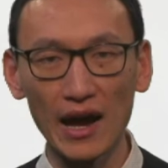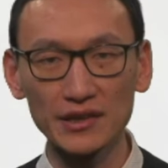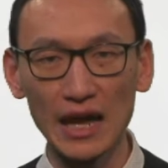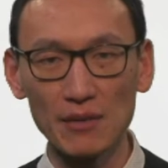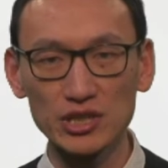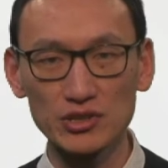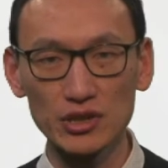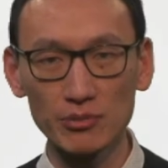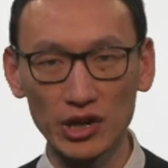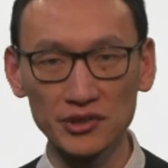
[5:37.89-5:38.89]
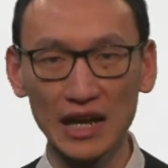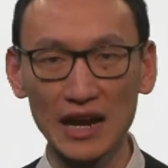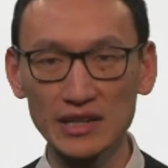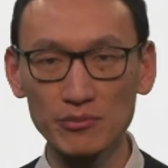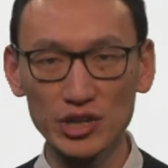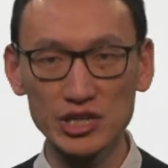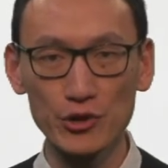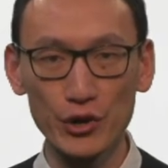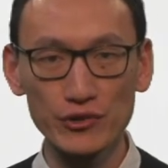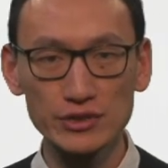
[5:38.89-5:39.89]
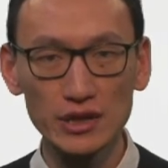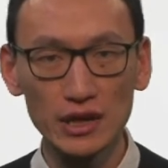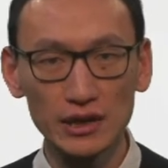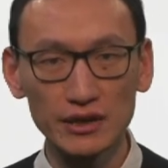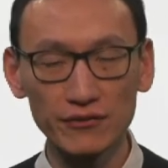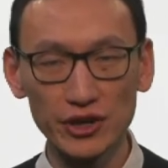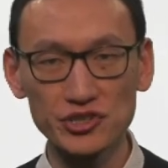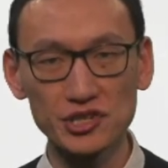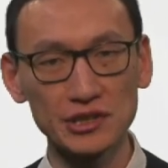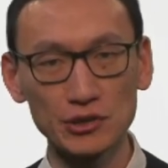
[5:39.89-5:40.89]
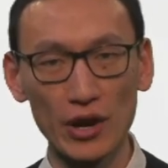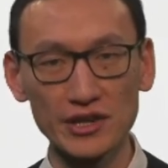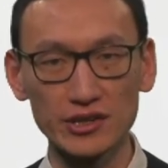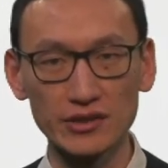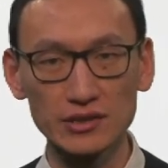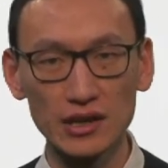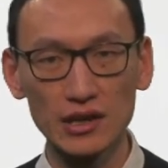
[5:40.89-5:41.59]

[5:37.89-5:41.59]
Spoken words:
adapt superconducting materials in future generators.